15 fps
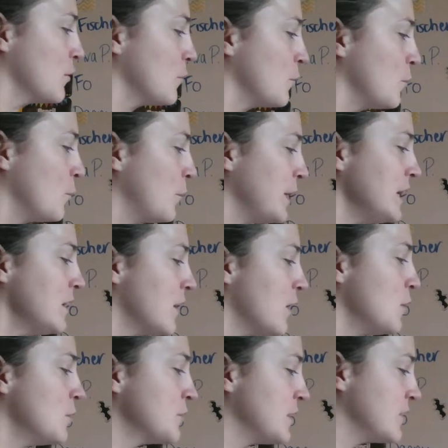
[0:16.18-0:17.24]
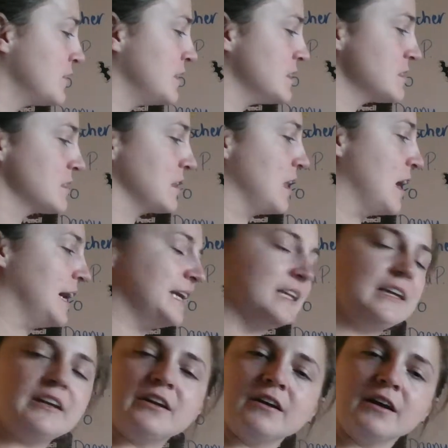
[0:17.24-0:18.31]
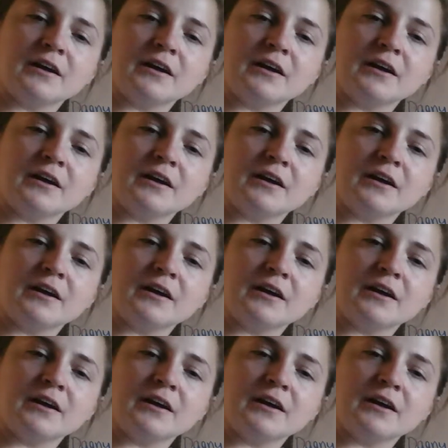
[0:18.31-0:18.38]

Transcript: We know that this line here,